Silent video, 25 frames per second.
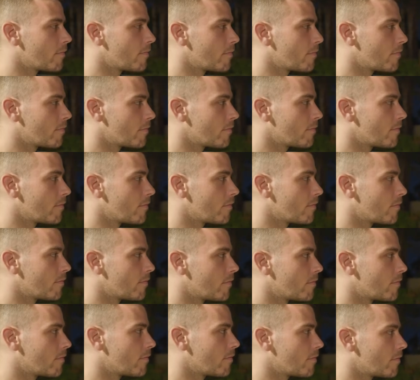
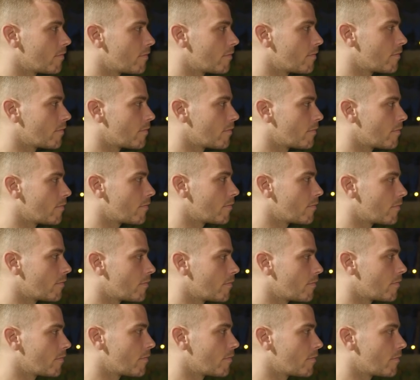
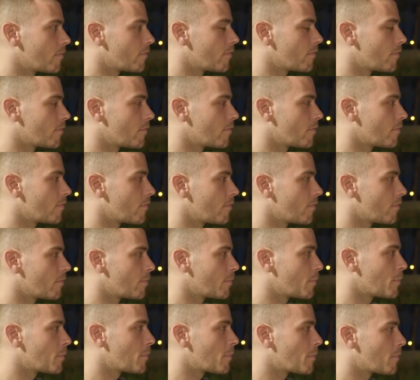
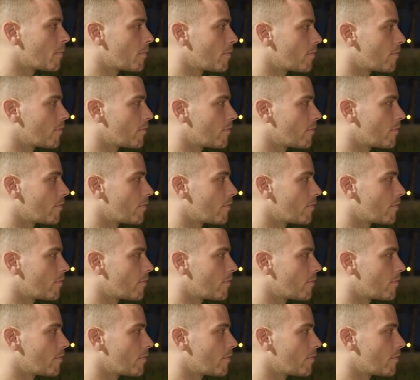[no speech]